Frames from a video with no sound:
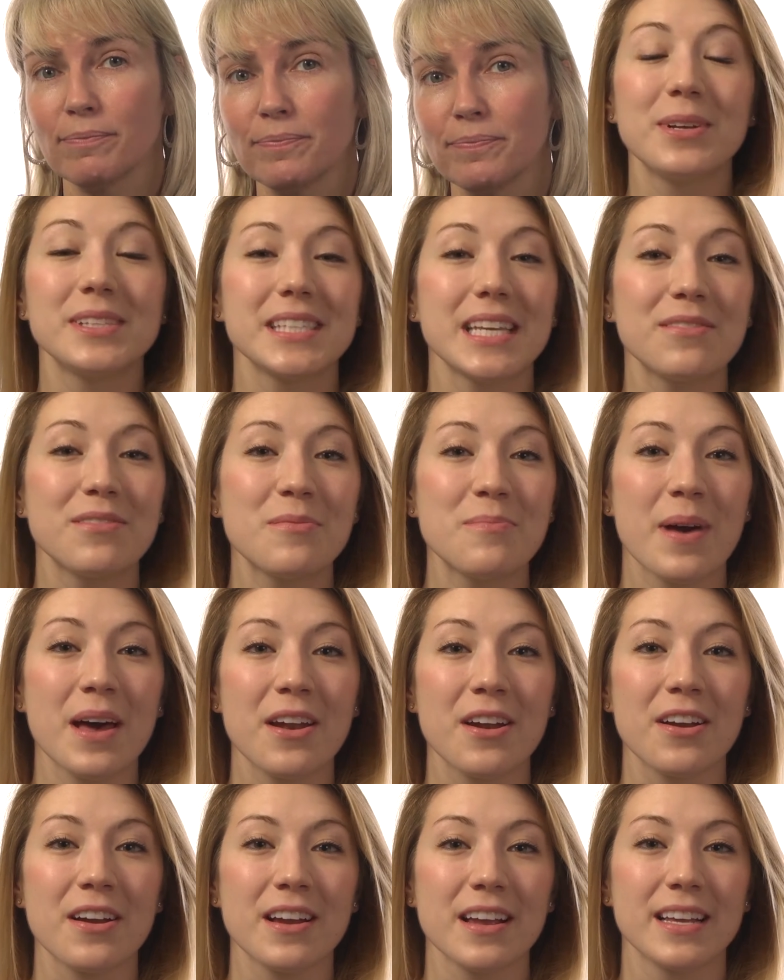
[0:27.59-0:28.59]
What's even
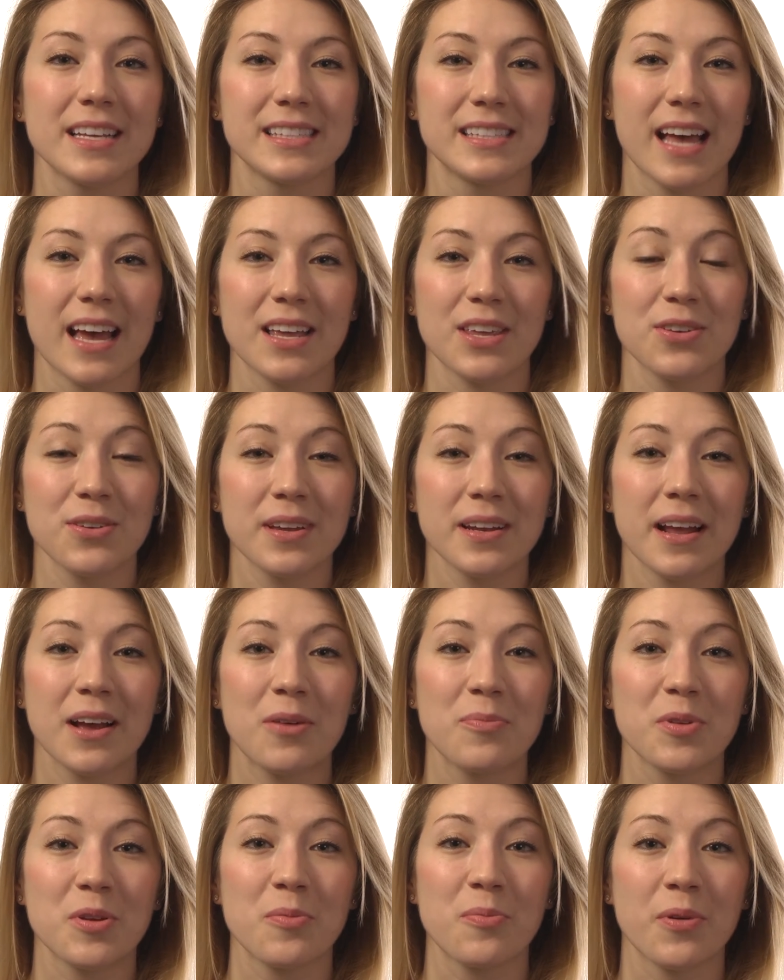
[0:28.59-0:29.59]
better is that you can
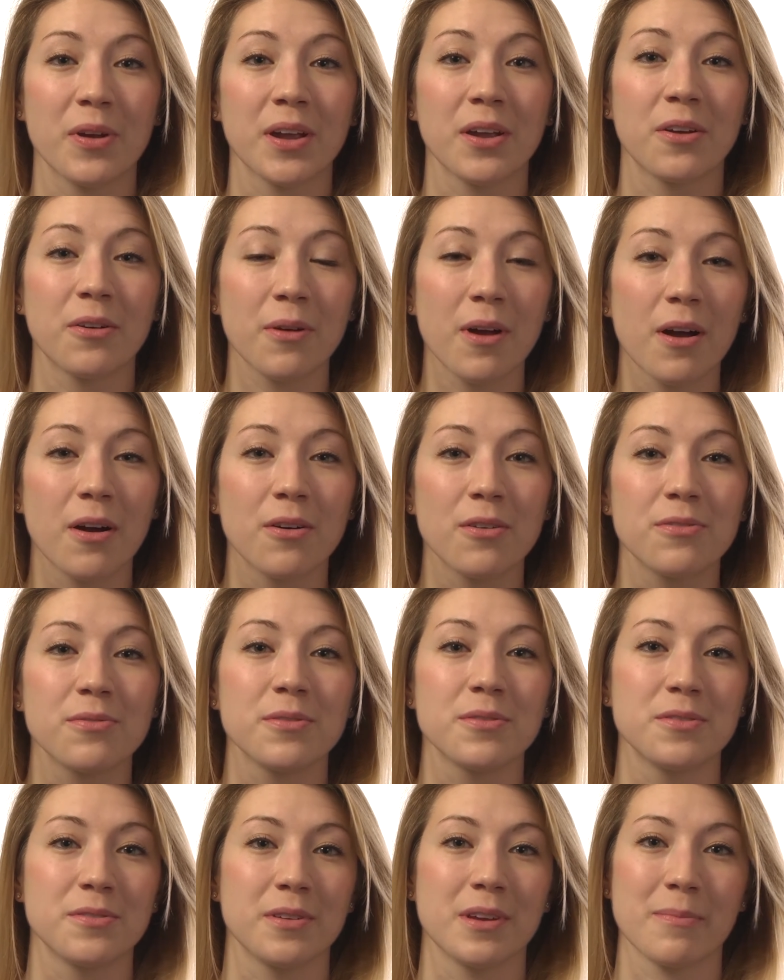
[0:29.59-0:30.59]
help your brain grow
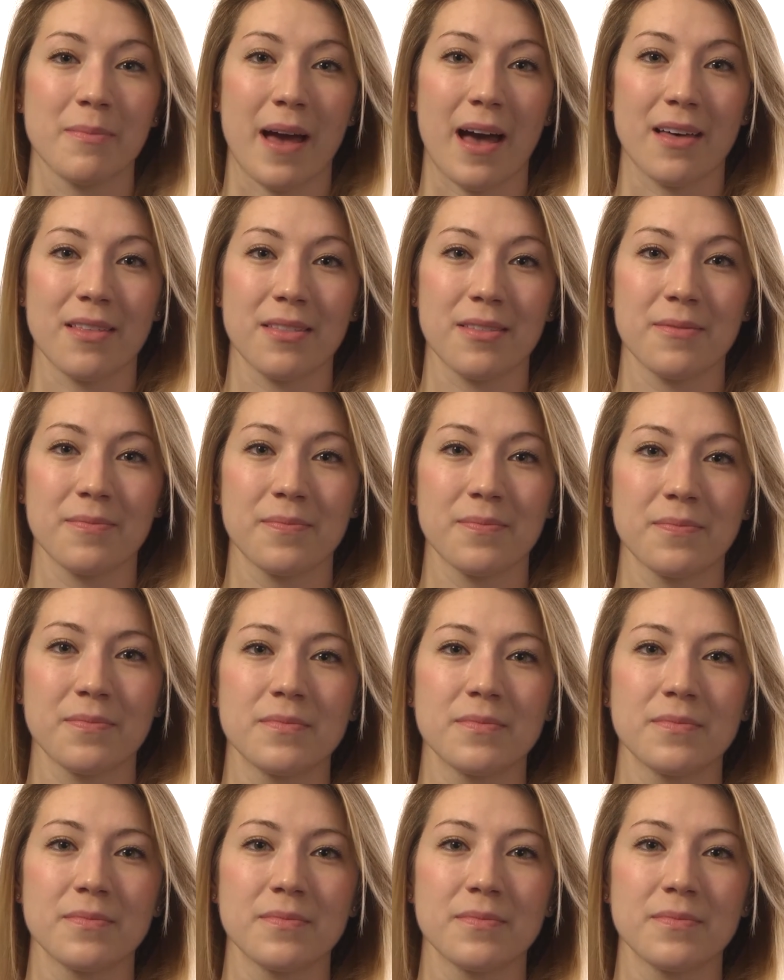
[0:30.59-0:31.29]
through doing math.